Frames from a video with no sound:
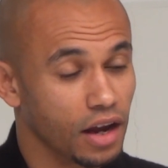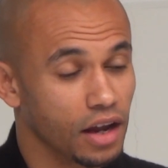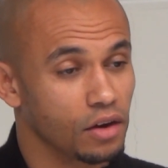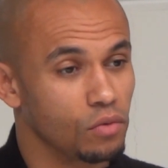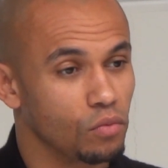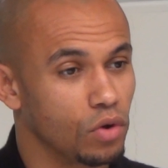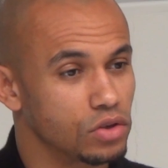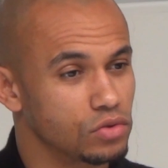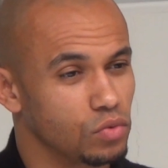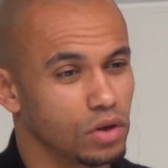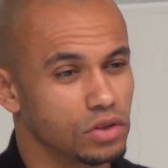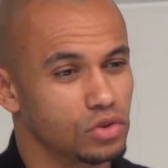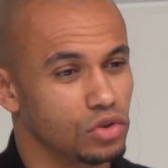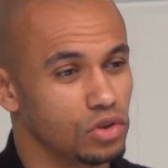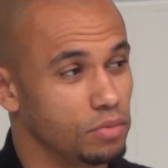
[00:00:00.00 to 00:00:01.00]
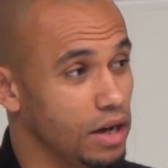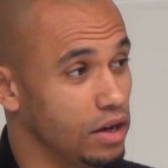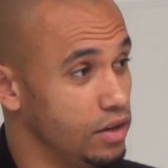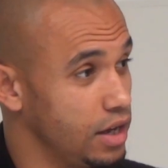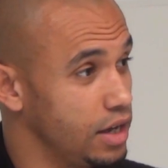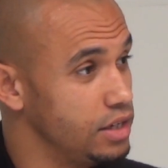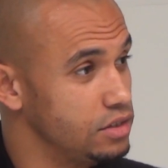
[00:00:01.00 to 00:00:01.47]
And what's good
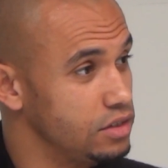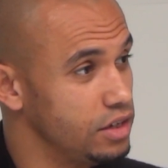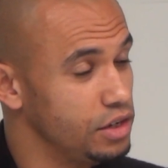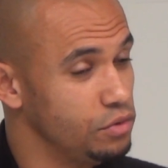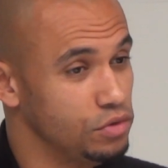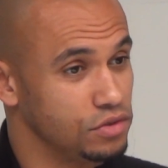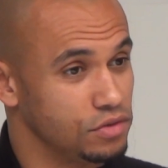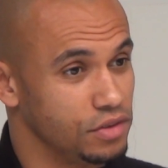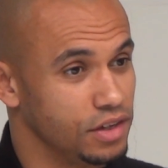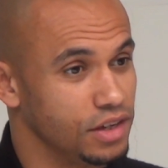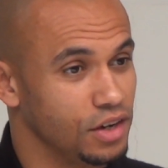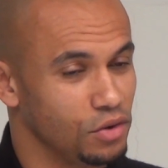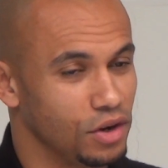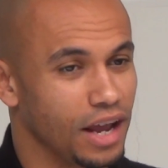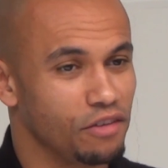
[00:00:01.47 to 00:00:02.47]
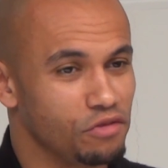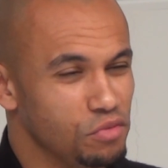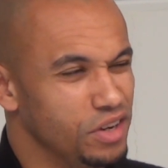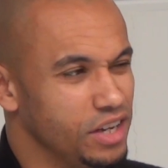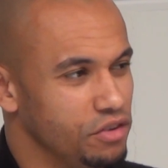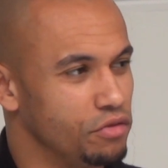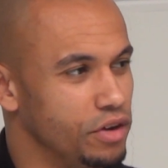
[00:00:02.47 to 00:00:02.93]
about that is that he was, you know,
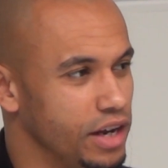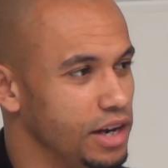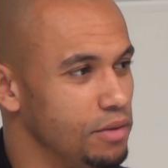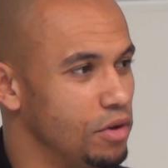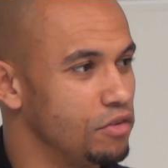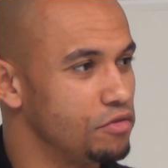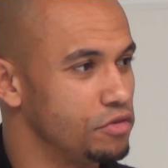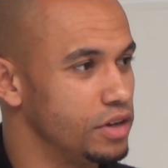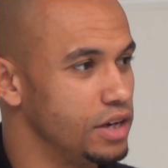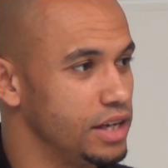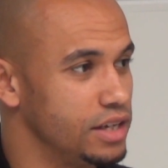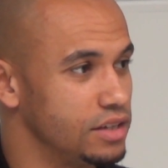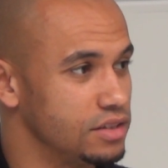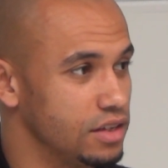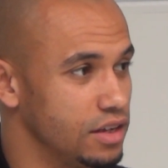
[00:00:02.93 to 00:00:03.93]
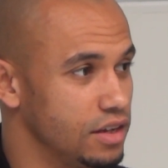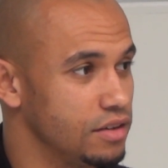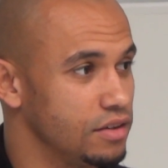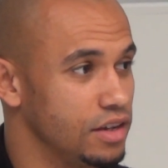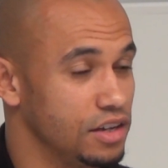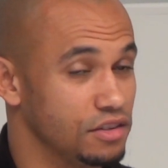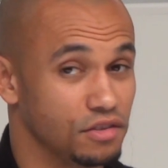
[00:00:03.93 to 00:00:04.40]
everybody had written him off really as
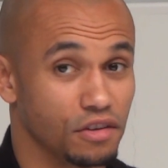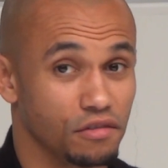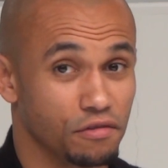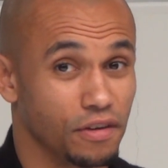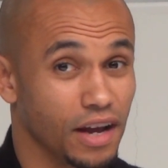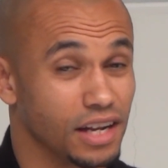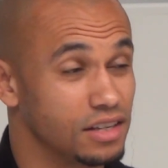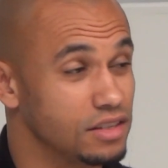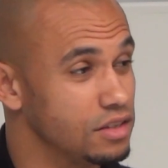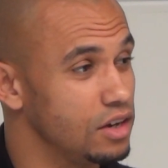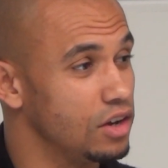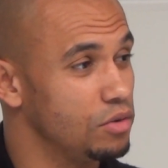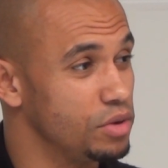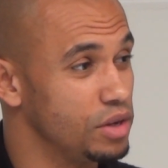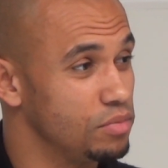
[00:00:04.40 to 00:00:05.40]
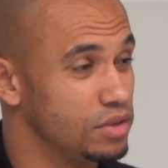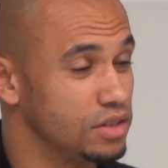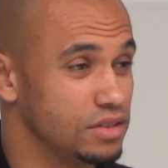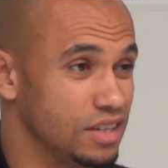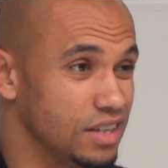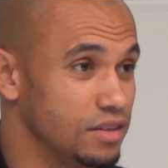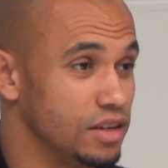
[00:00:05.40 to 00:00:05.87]
fans. A lot of people
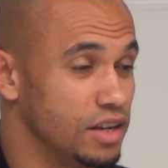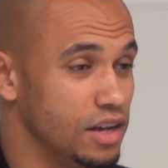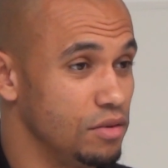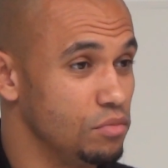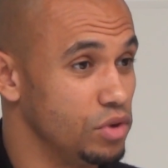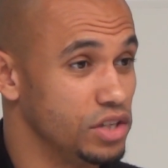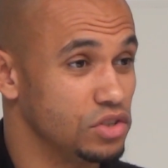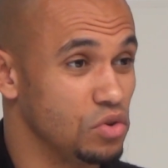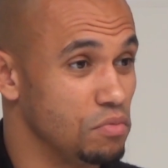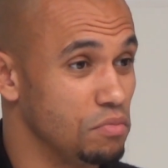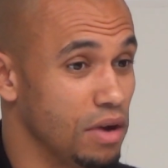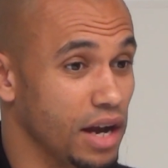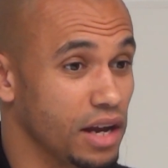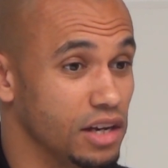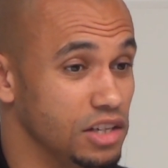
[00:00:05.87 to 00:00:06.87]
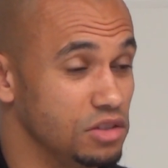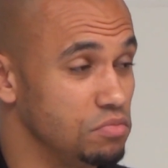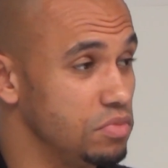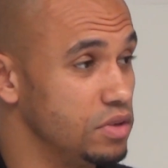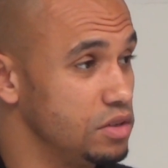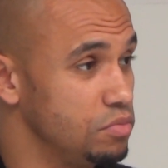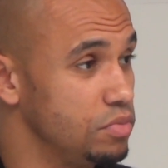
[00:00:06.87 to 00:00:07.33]
had said, but he's come back and
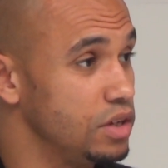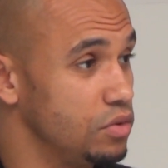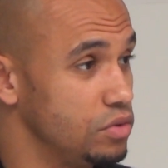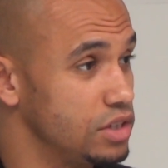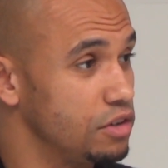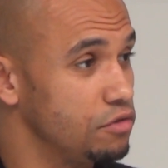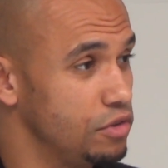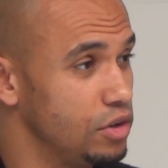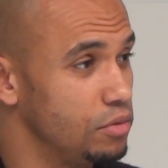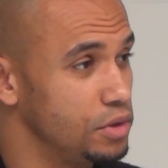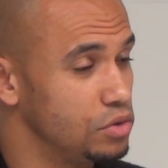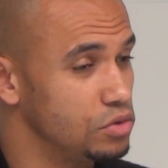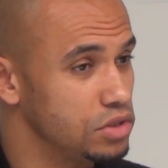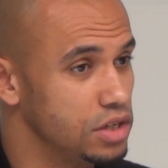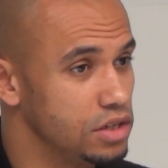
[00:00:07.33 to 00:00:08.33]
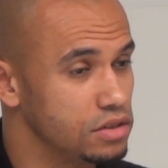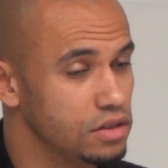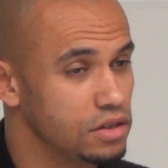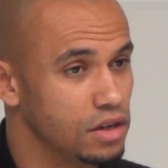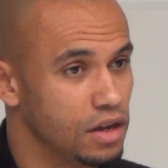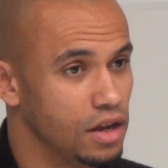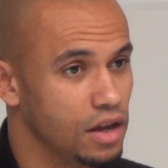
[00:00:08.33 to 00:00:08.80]
he's you know, he's had a phenomenal season.